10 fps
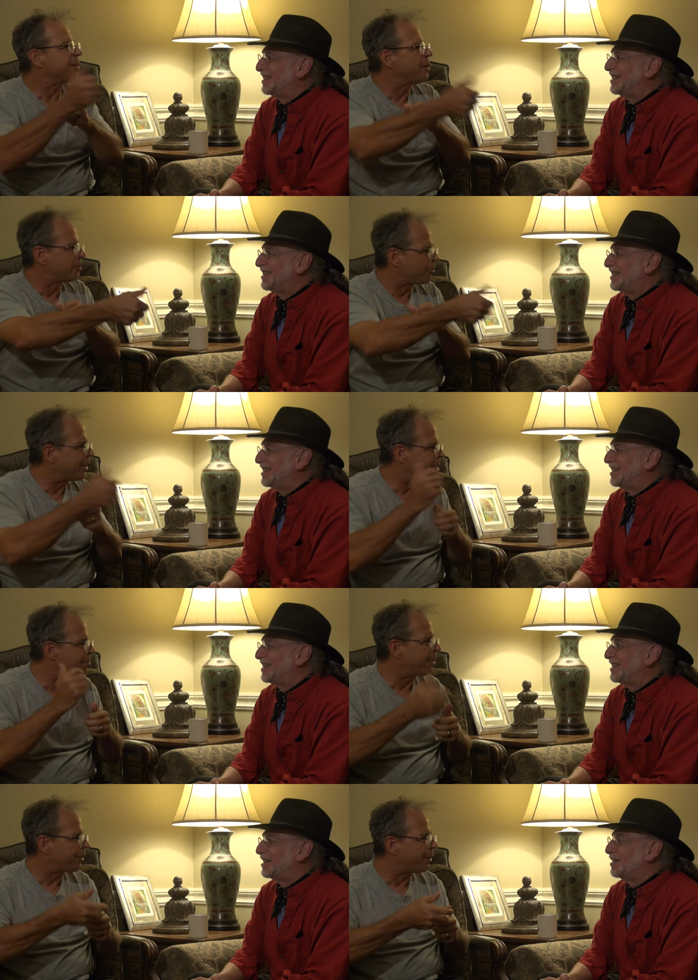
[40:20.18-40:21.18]
Speaker 1: no, the right to
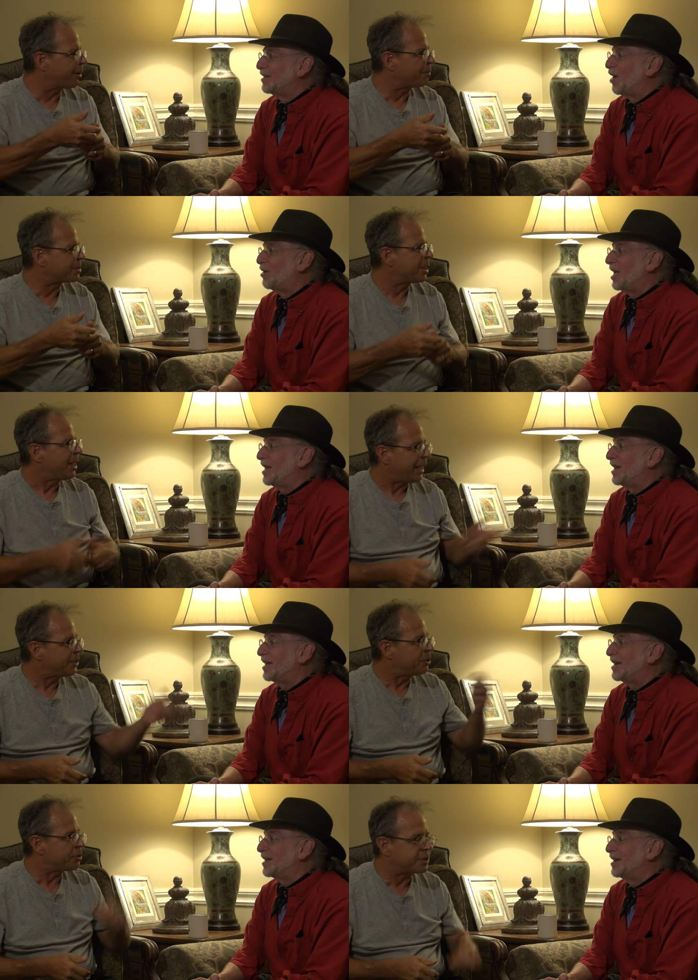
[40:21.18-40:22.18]
bear arms. Oh yeah, yeah. And
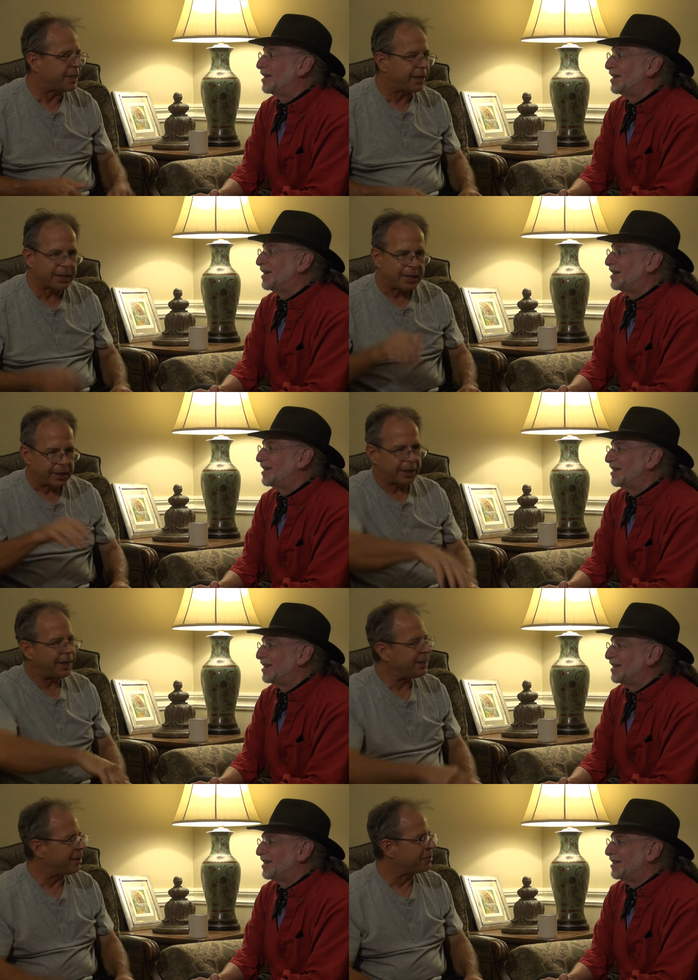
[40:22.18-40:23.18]
yeah. you're saying
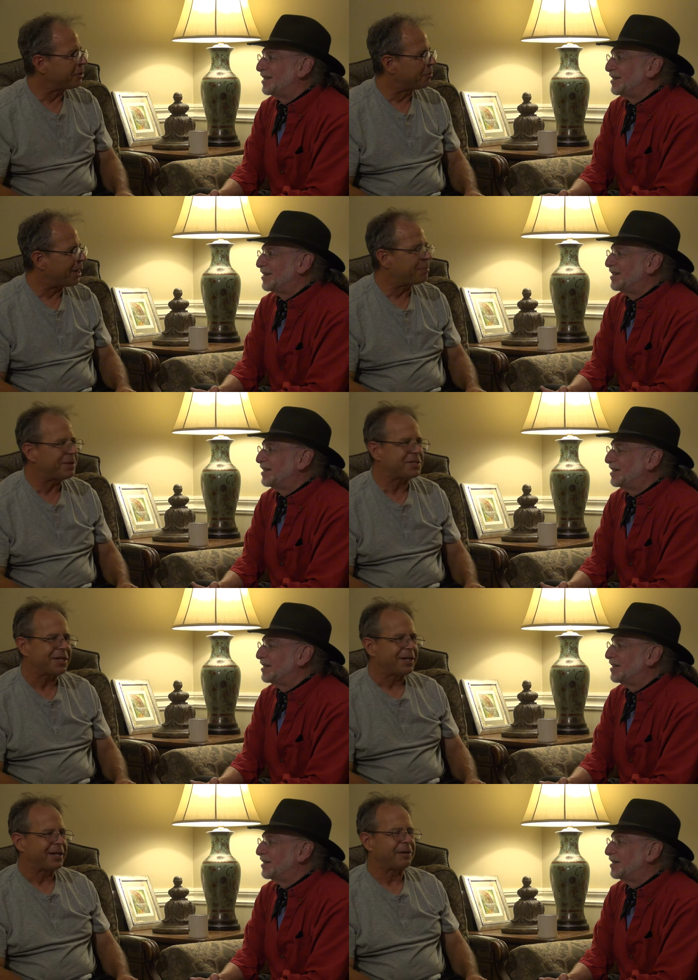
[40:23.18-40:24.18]
lay down your weapons,
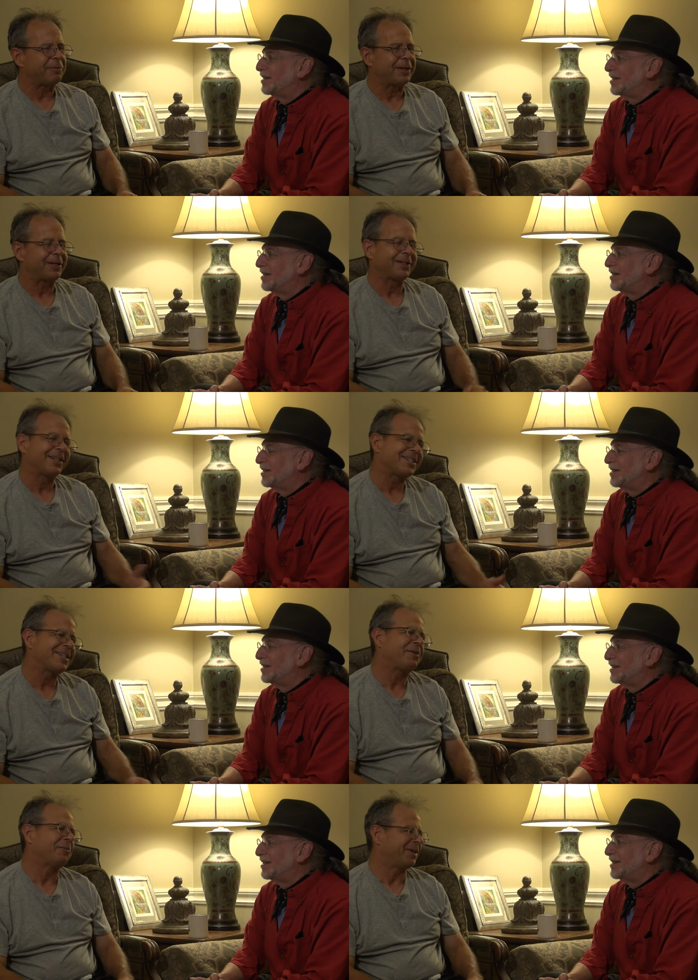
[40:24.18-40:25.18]
and I'm like, that's
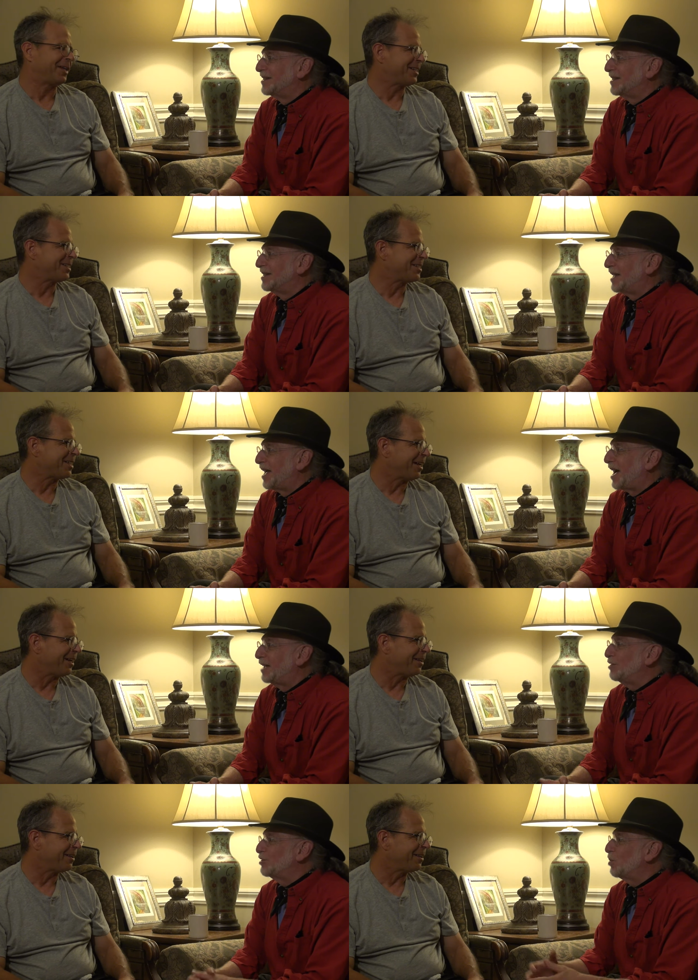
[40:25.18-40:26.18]
not what I said.
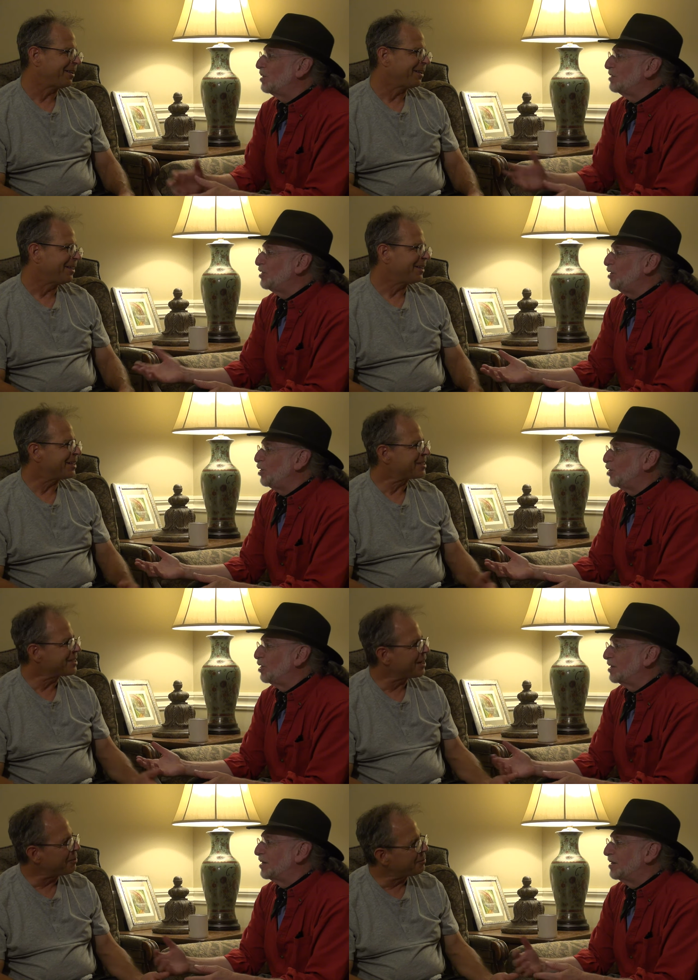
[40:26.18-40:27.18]
I just
Speaker 2: went to New That's York.
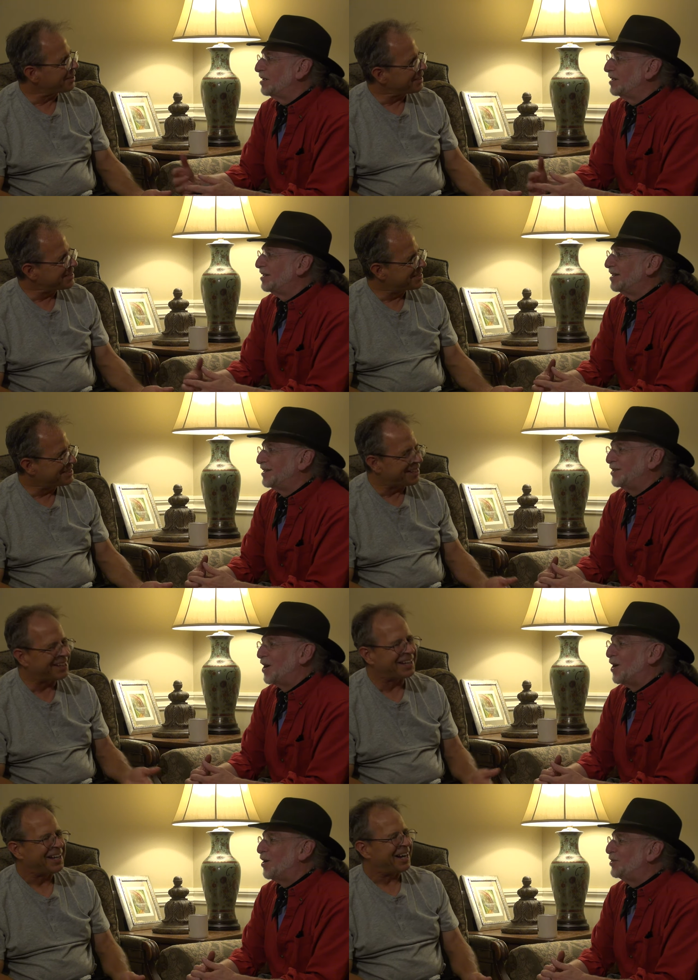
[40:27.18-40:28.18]
That's not
Speaker 1: what I said.
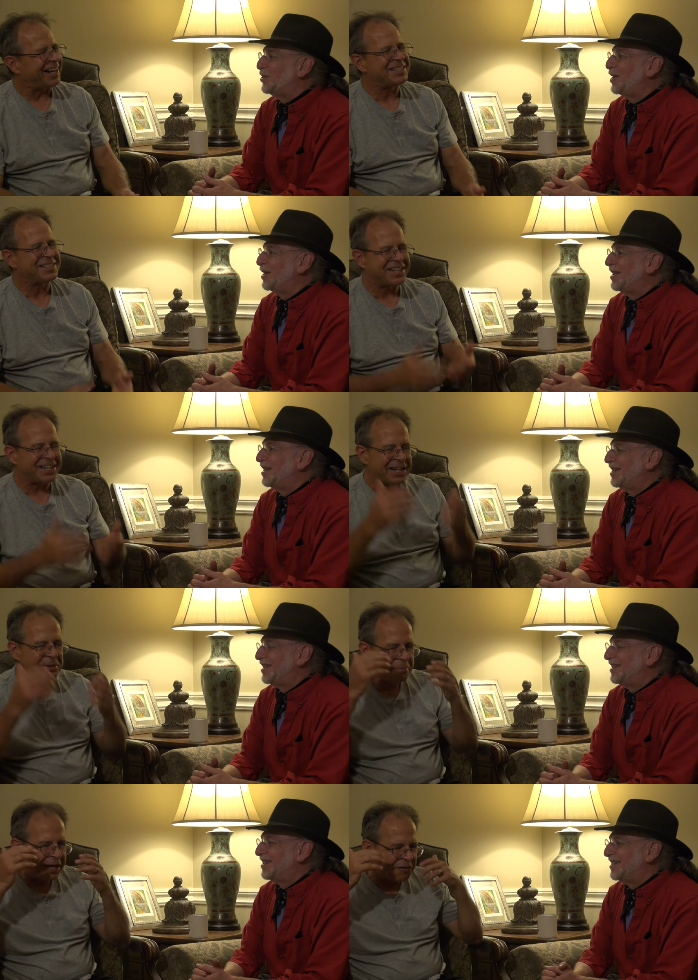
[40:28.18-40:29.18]
No. I said
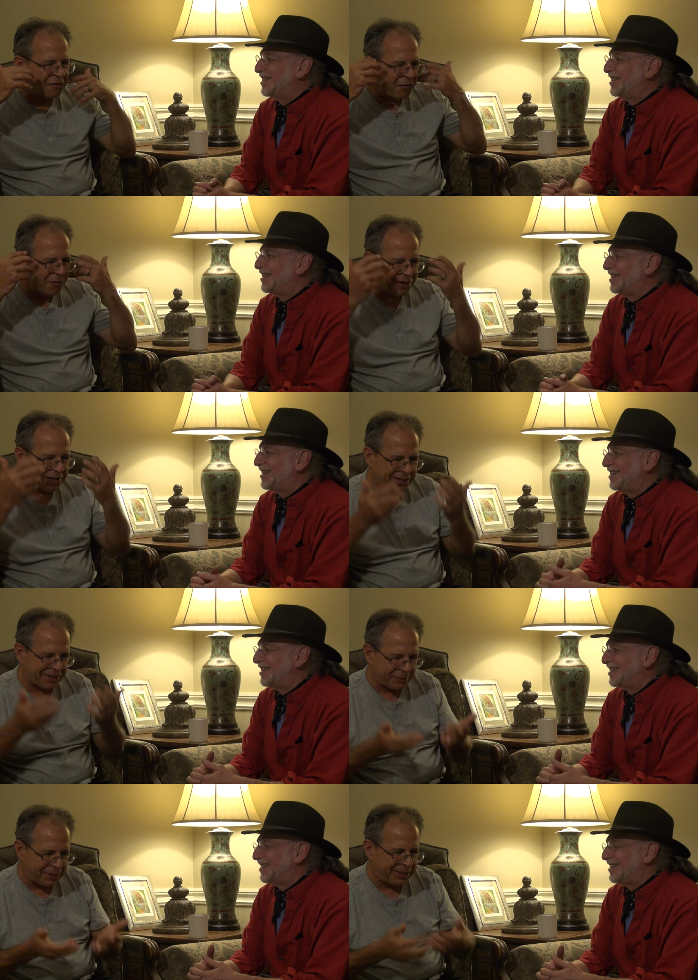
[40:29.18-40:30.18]

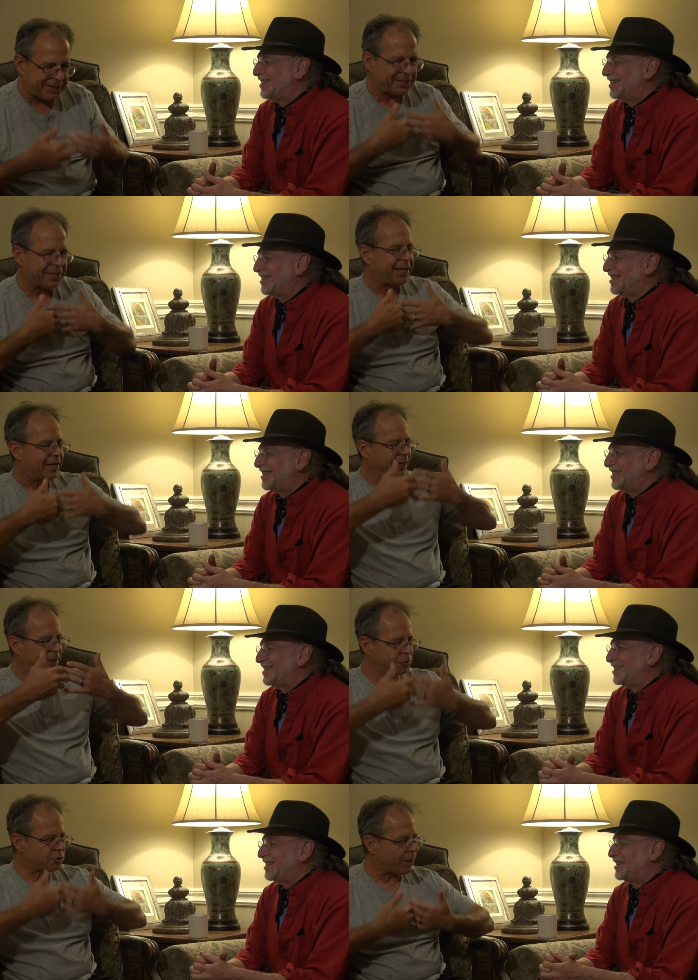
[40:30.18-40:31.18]
metaphorically we need to
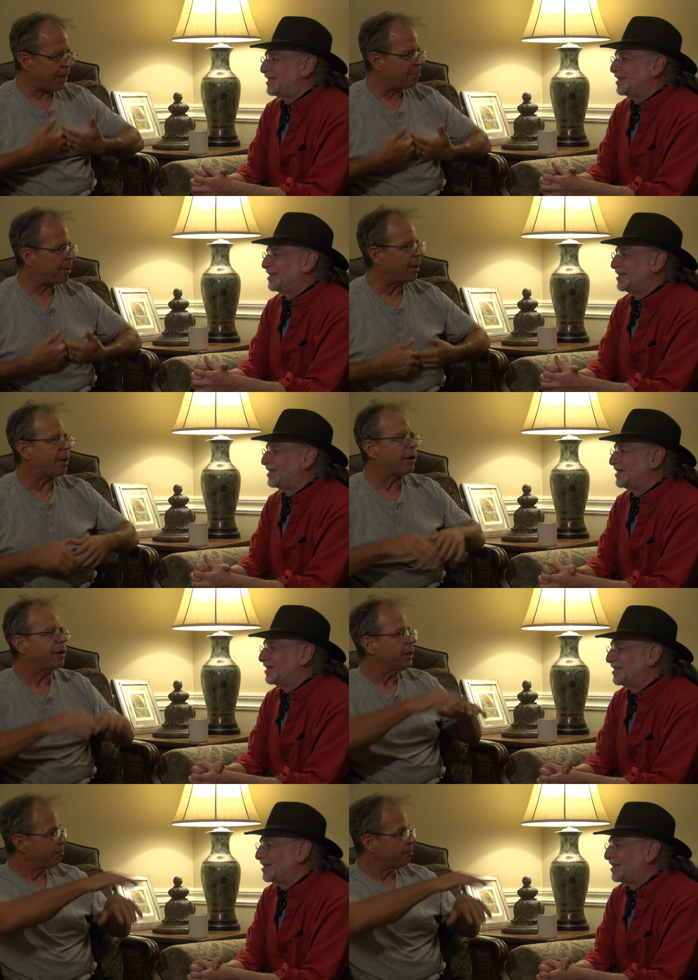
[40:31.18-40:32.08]
drop our